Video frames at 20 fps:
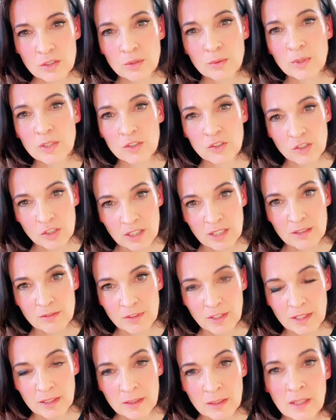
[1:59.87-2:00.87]
achieve
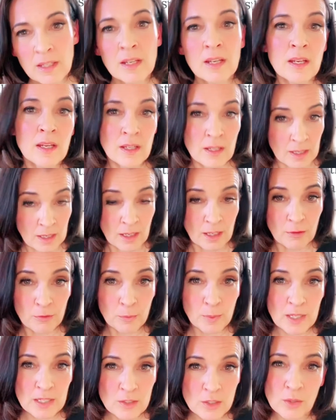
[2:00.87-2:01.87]
it. If
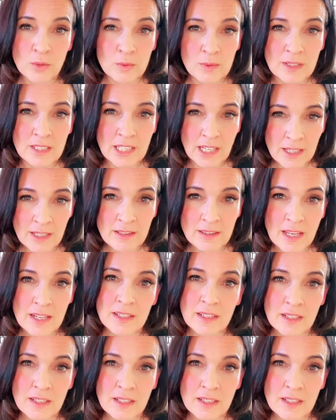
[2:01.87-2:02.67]
we don't get that